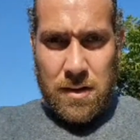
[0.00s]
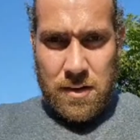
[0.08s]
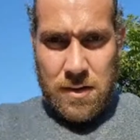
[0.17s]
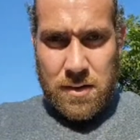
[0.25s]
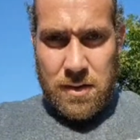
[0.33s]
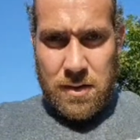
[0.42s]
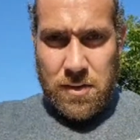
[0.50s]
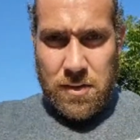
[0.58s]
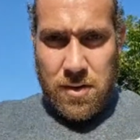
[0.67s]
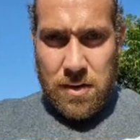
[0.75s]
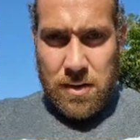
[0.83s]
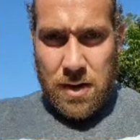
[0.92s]
And
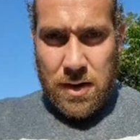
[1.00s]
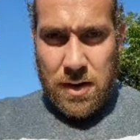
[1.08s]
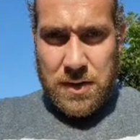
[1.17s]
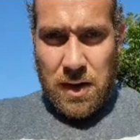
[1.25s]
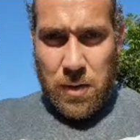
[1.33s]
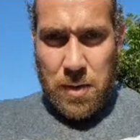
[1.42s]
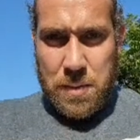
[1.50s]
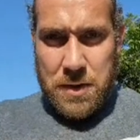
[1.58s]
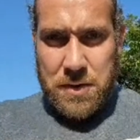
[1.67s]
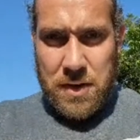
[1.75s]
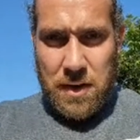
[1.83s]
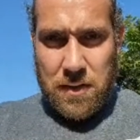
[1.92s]
then stay well, be
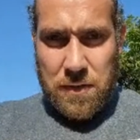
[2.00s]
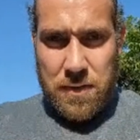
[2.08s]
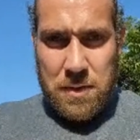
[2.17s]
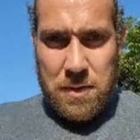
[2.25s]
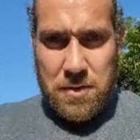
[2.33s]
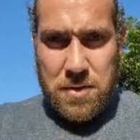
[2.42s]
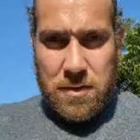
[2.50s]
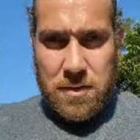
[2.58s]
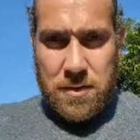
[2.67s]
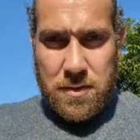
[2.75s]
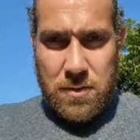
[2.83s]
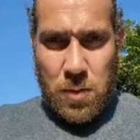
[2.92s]
safe. We should
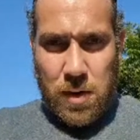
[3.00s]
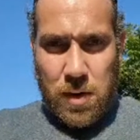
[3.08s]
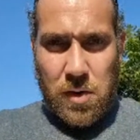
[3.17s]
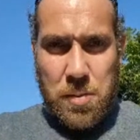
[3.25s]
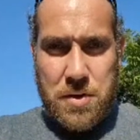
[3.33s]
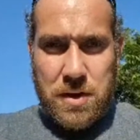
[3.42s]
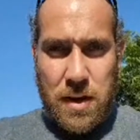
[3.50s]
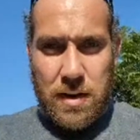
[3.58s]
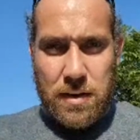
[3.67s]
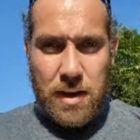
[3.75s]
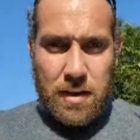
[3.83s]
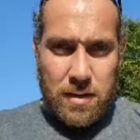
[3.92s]
100%.
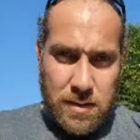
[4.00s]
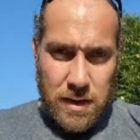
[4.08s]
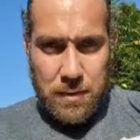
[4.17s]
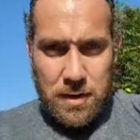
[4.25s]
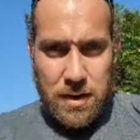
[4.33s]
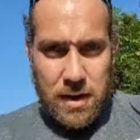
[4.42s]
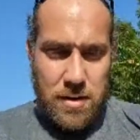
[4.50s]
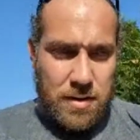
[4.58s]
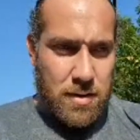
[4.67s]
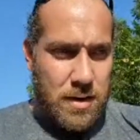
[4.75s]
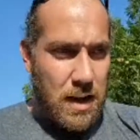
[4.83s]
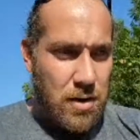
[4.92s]
Yeah, definitely
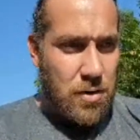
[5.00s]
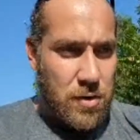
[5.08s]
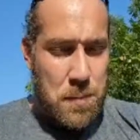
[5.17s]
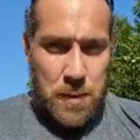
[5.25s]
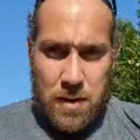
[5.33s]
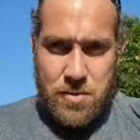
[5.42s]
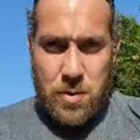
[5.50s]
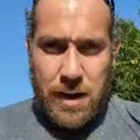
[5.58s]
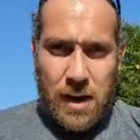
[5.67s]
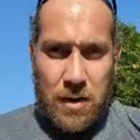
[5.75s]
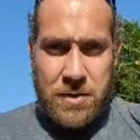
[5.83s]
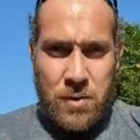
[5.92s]
get your spiritual
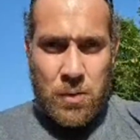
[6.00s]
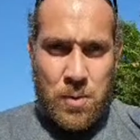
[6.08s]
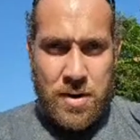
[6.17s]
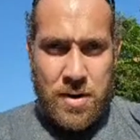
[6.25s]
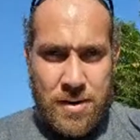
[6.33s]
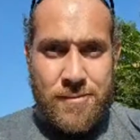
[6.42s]
house in order.